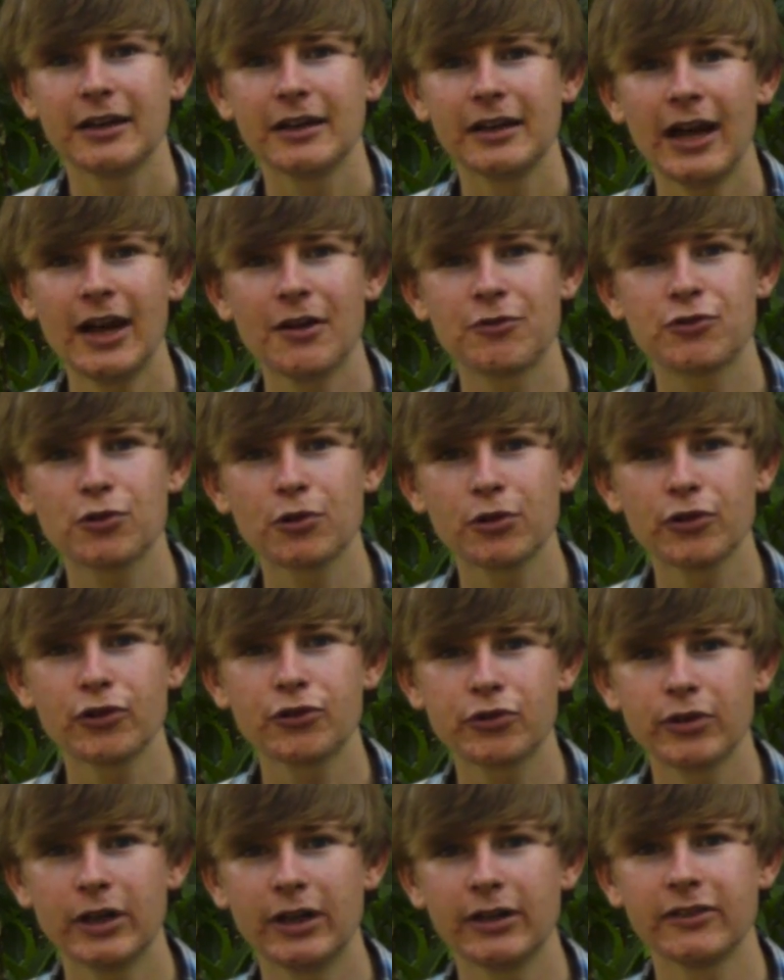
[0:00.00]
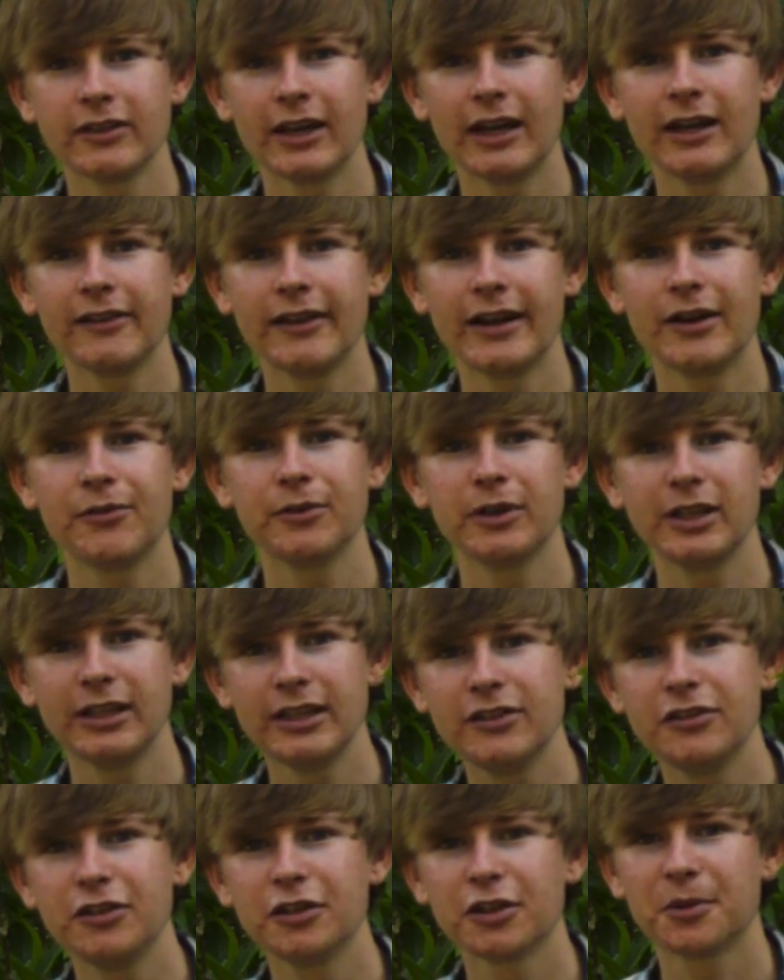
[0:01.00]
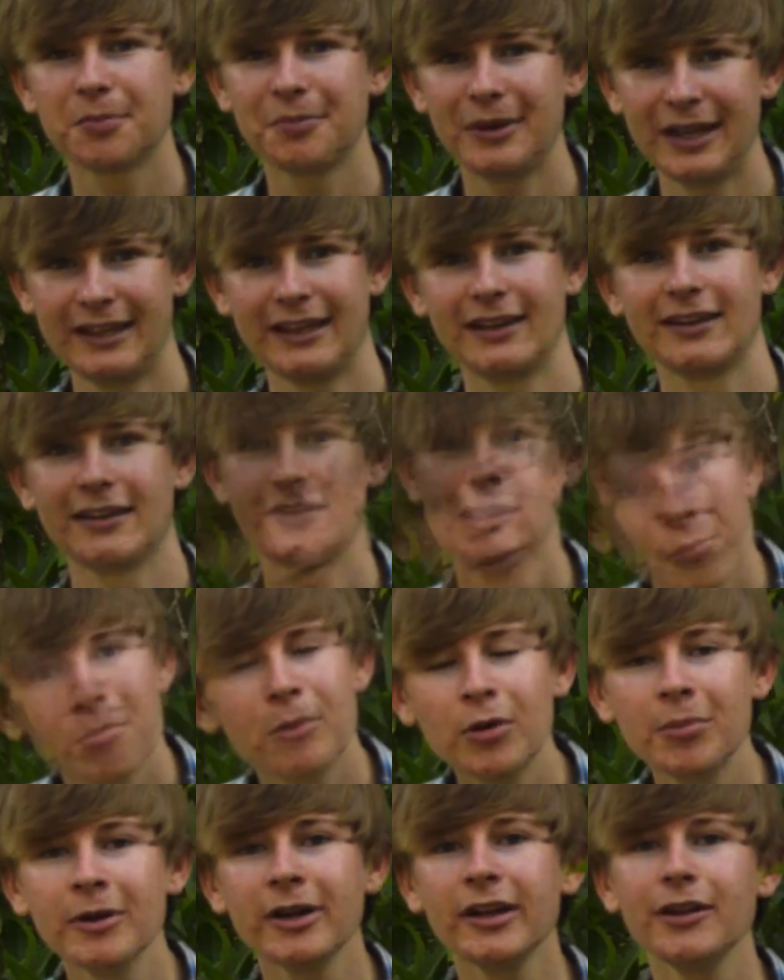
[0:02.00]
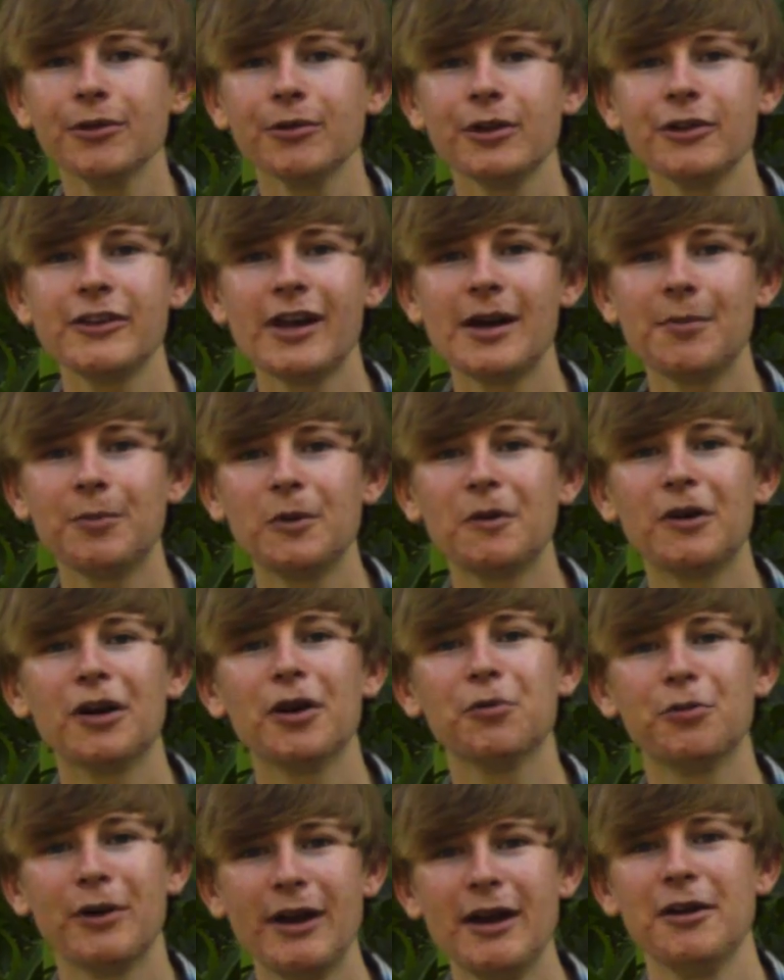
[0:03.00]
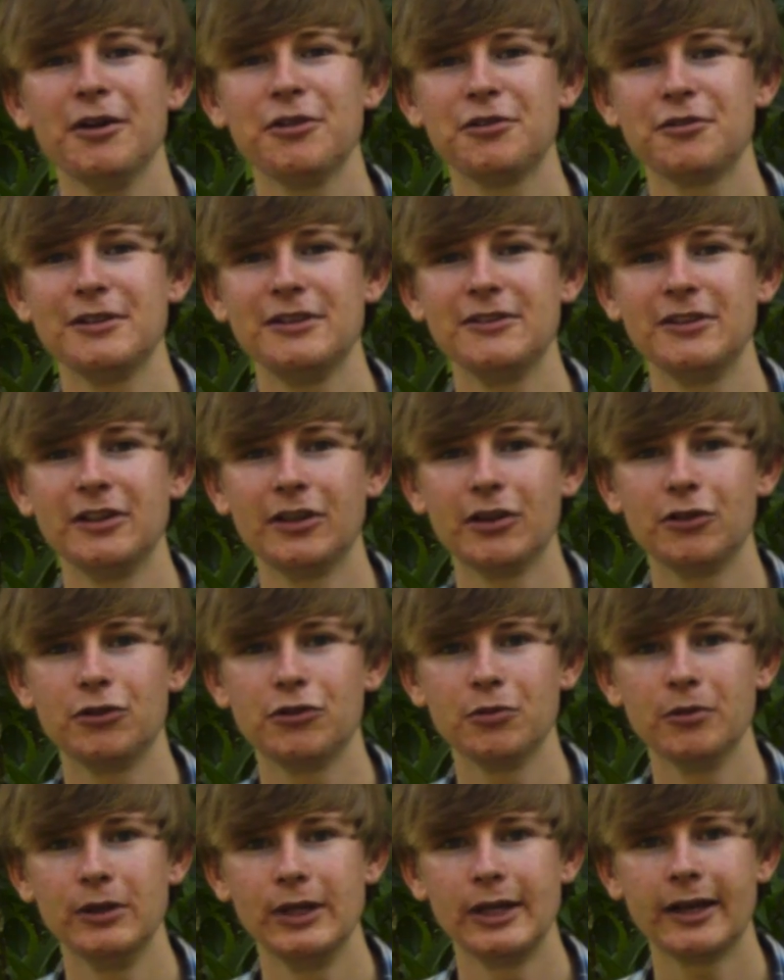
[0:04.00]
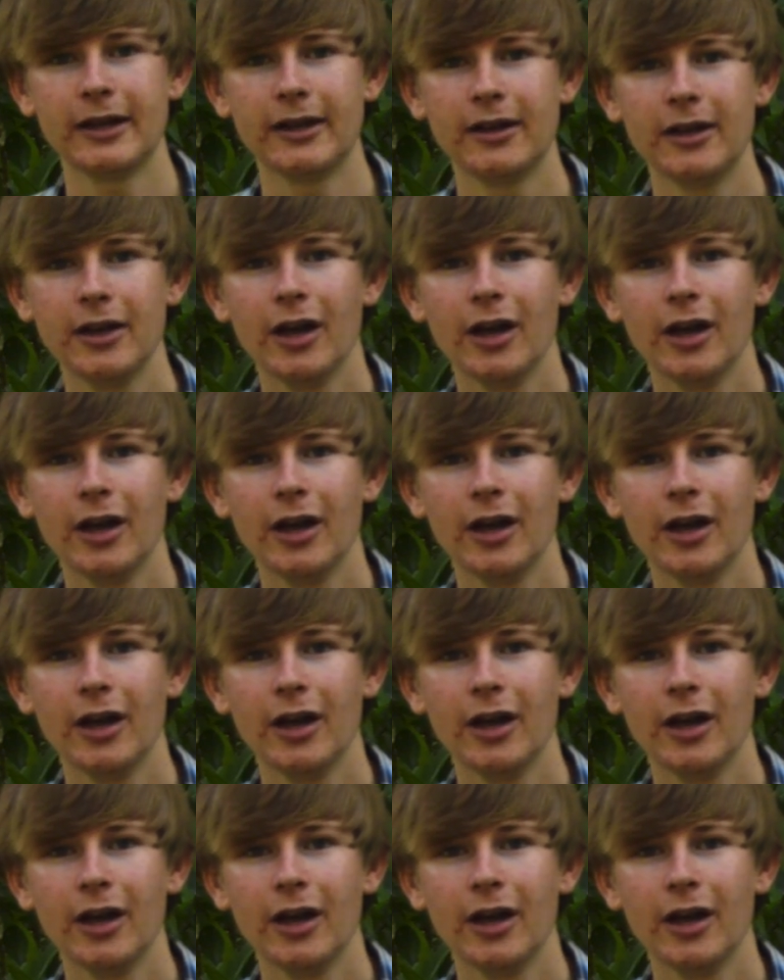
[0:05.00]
have shorter trunks and allow for easier picking. Mulberry and rose apple are rarer trees in Costa Rica.